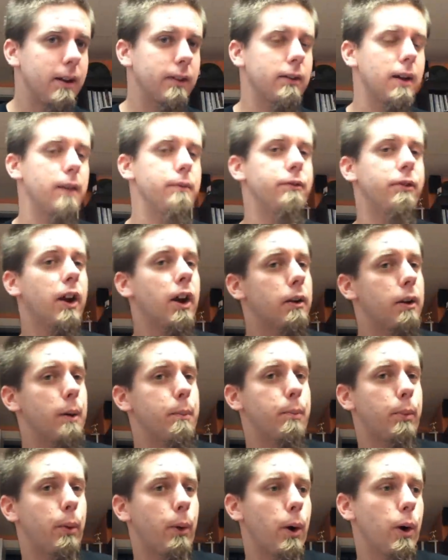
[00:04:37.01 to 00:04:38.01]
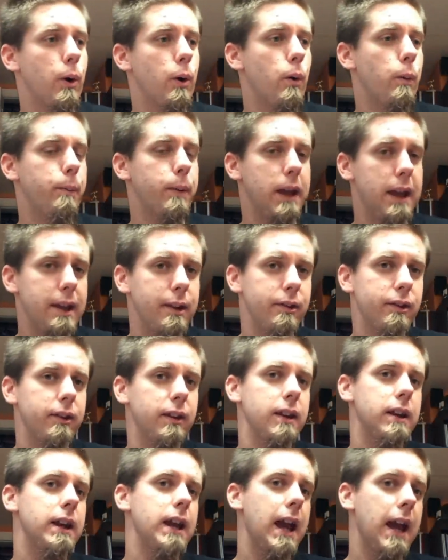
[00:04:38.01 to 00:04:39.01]
because I'm very pro
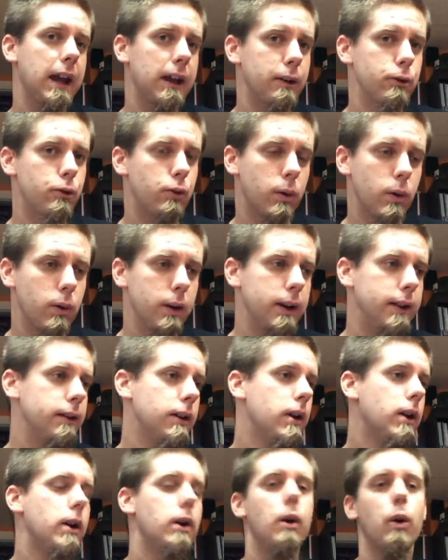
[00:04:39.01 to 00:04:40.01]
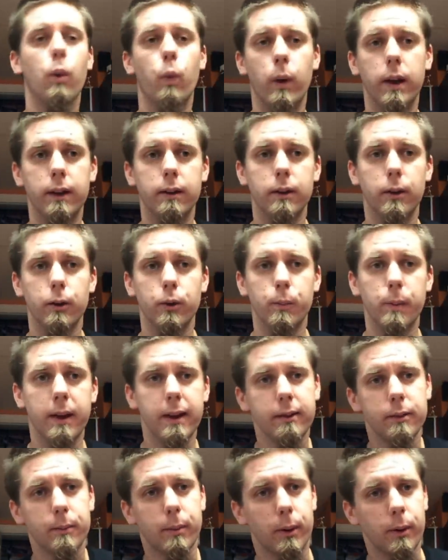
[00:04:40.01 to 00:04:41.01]
PC, Android,
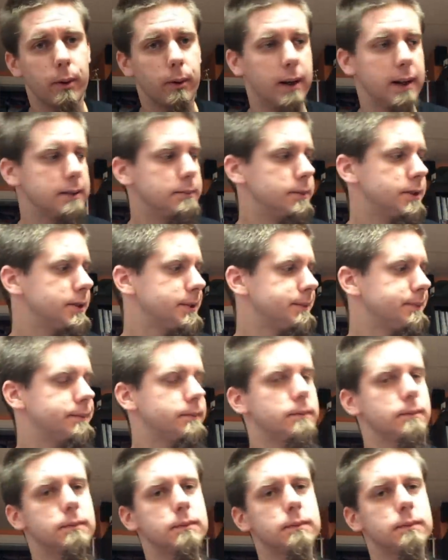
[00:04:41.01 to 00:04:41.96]
Windows-based programs.